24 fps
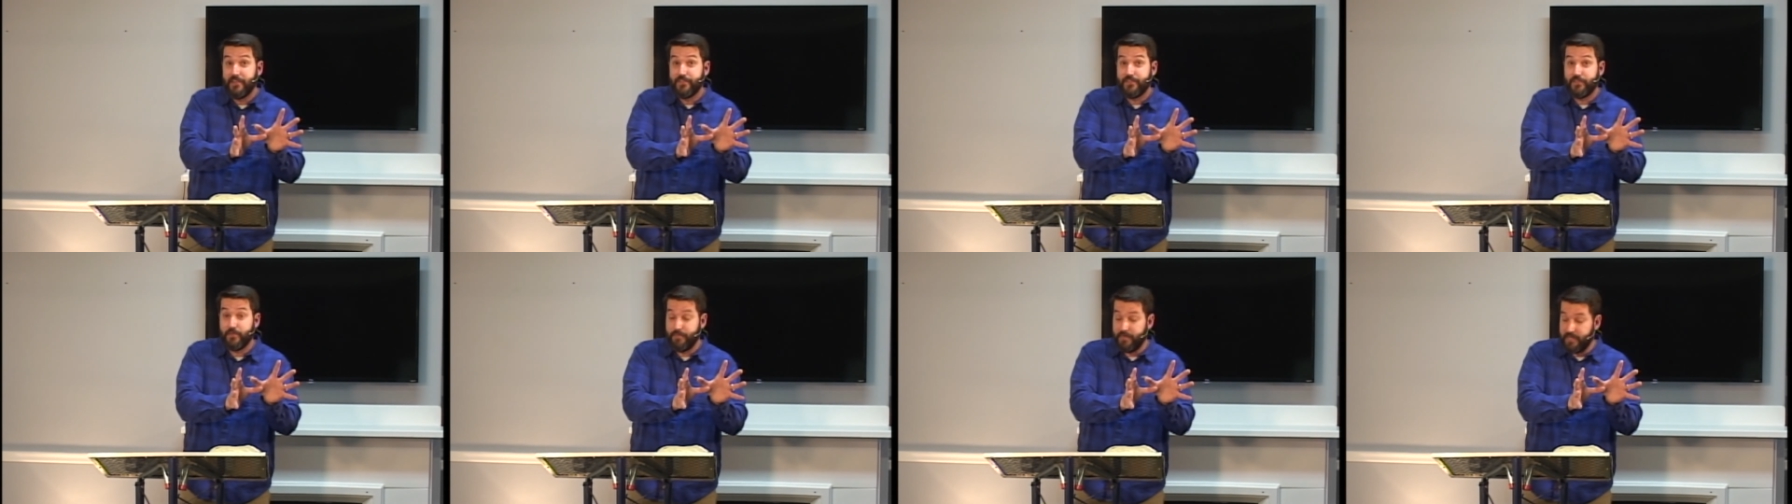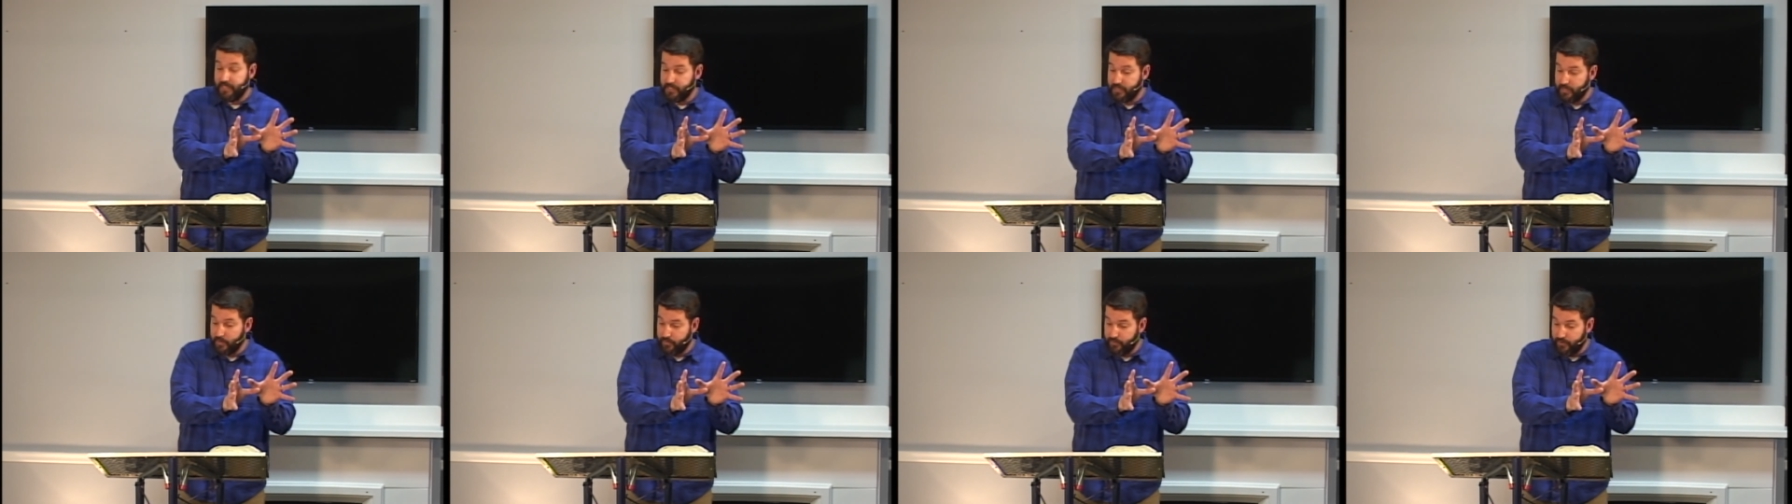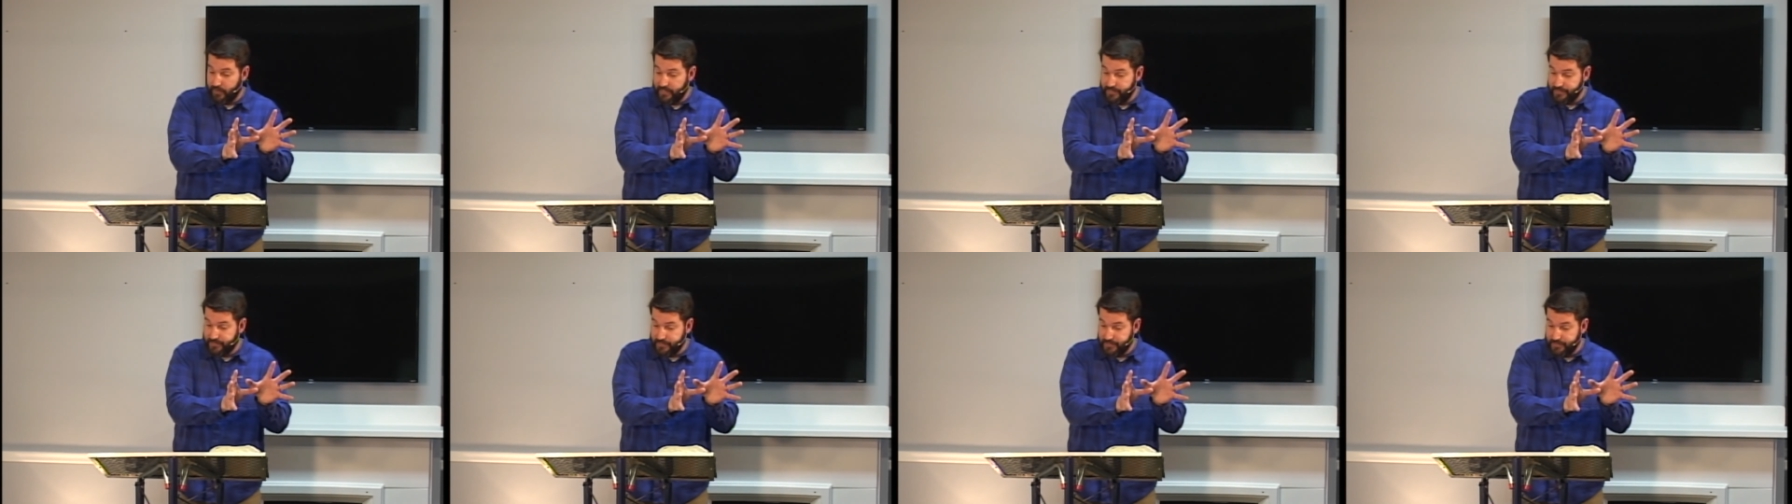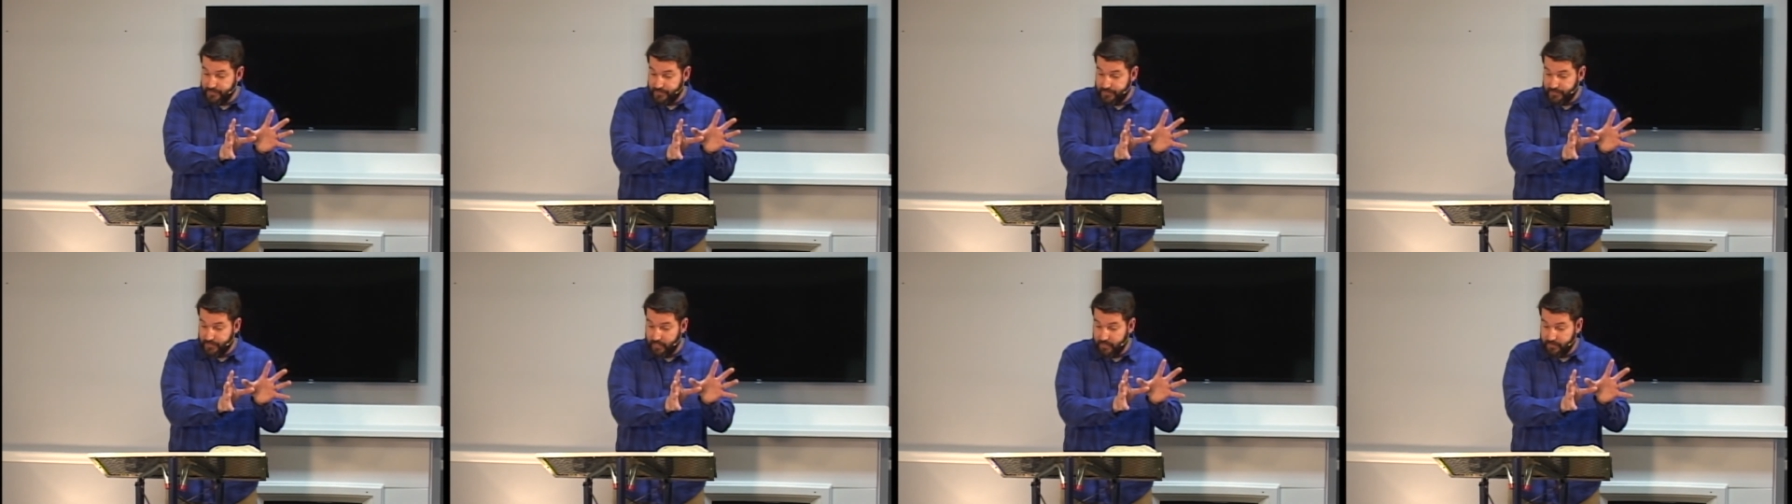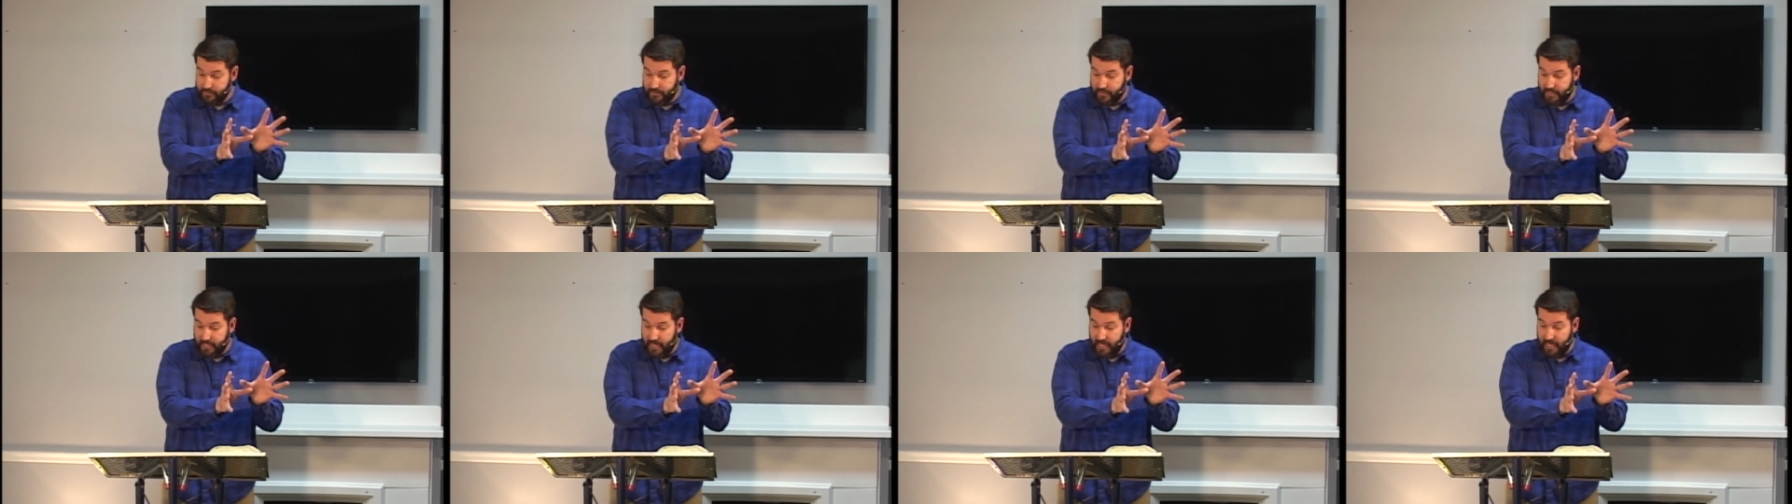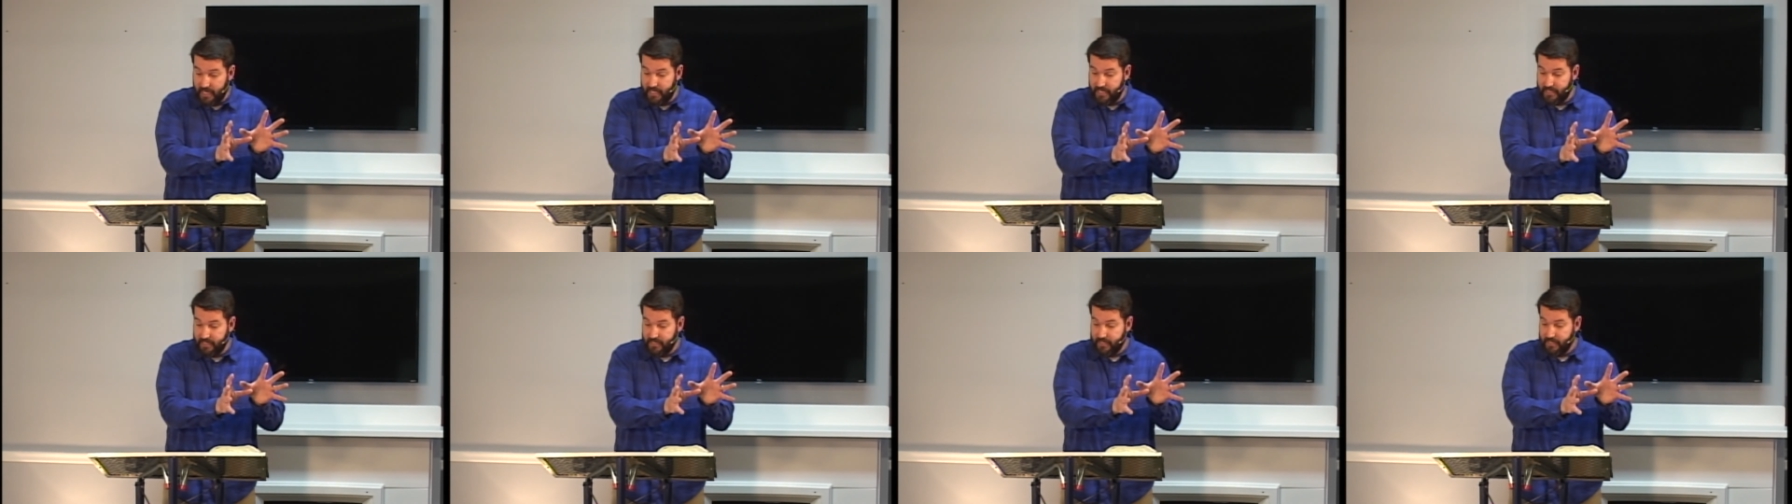to be in the presence of
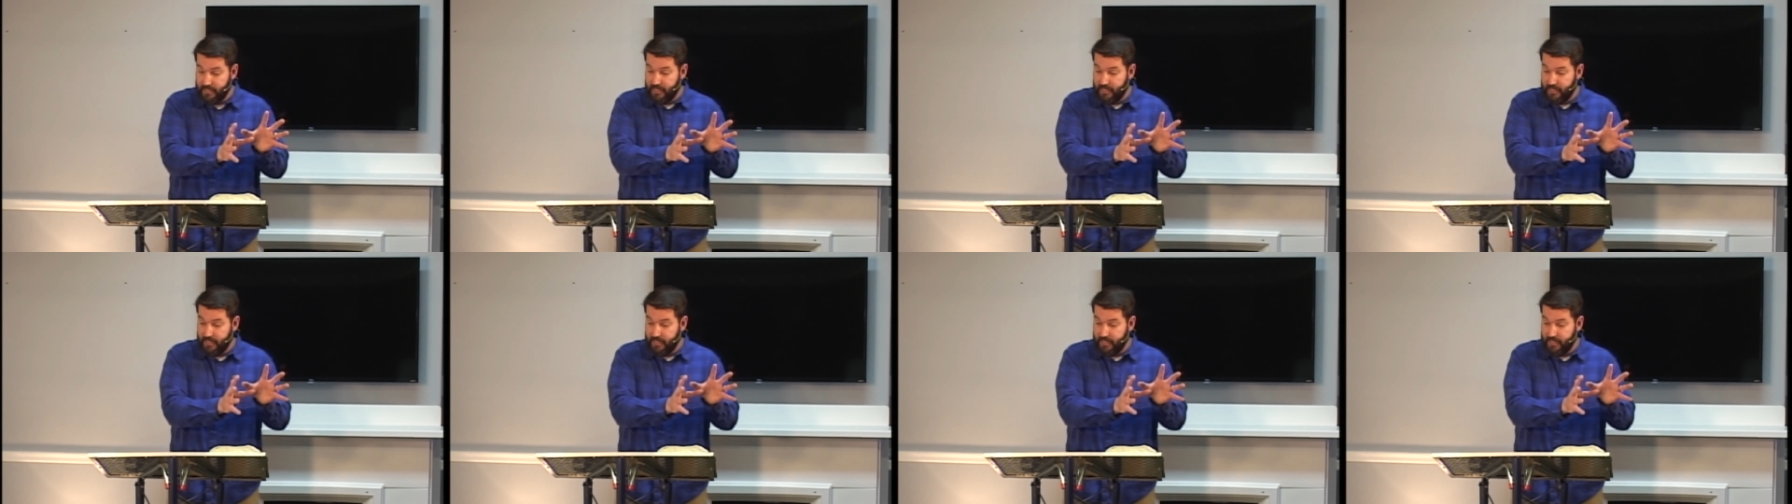God.